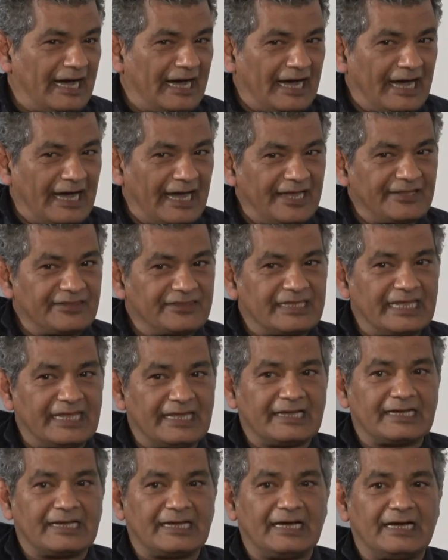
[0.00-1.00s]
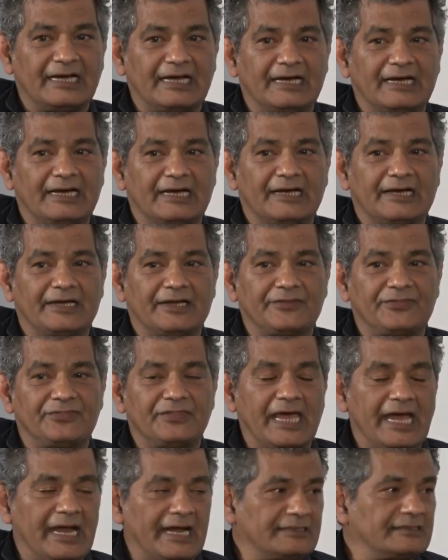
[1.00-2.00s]
I think
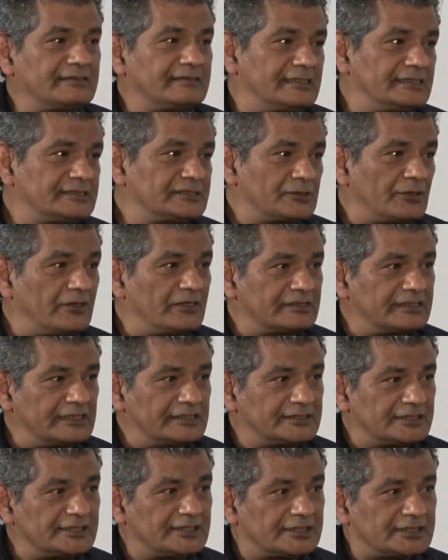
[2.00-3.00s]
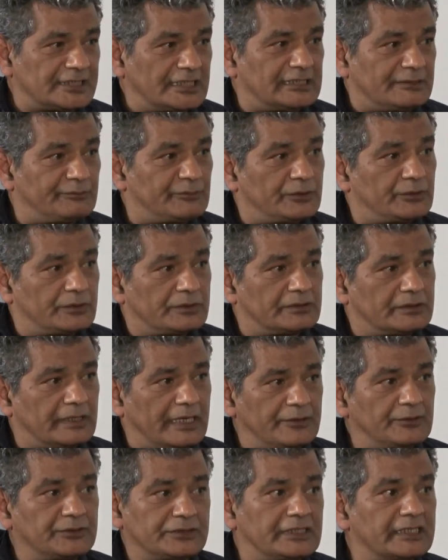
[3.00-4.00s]
that does not exist anymore.
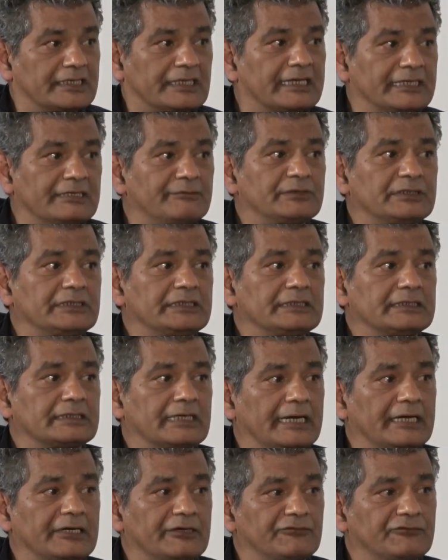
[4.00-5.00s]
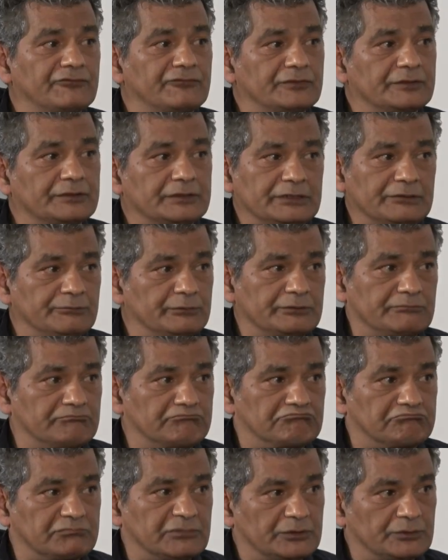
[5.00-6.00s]
I don't think anybody kind of
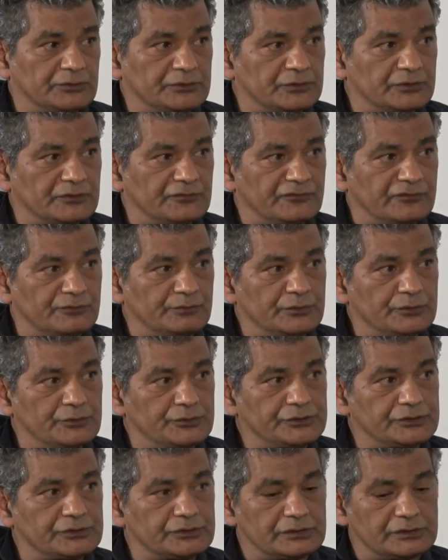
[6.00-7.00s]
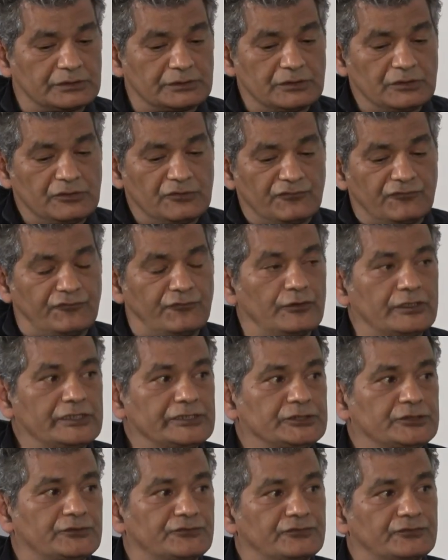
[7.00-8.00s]
even sort of the most
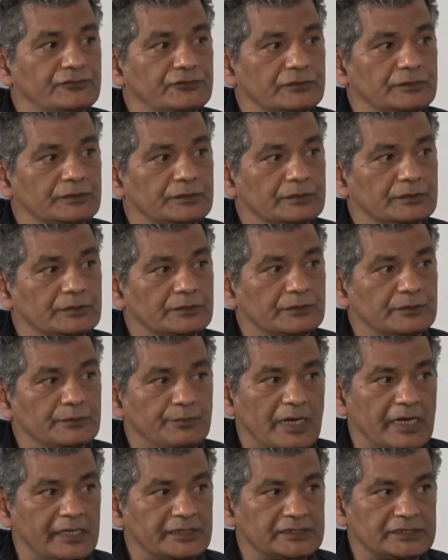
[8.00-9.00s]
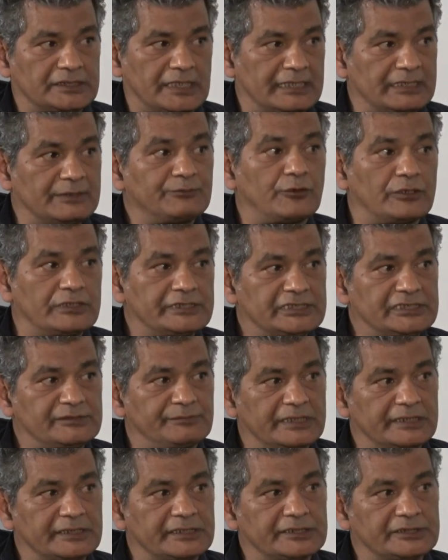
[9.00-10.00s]
foolish of the Pakistani
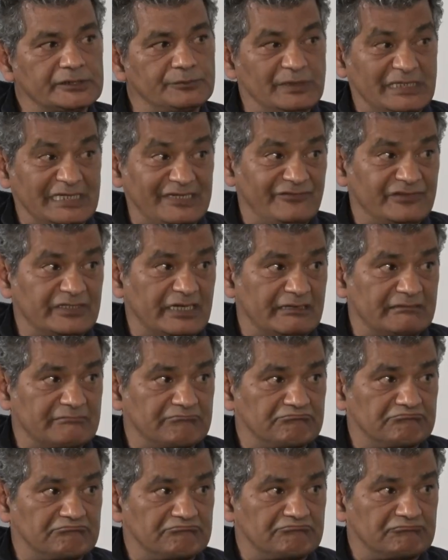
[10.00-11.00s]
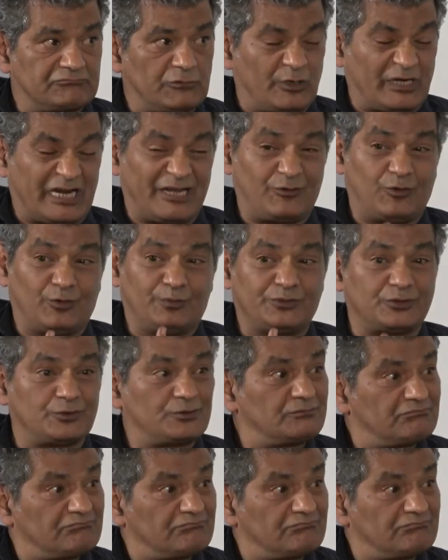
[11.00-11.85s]
policymakers believe that, or I hope so.